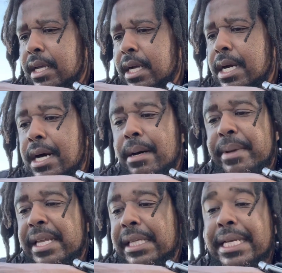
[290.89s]
come
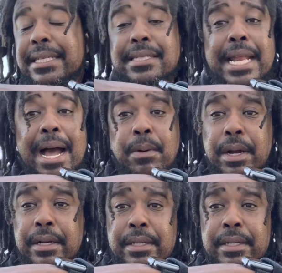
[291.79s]
at least an hour.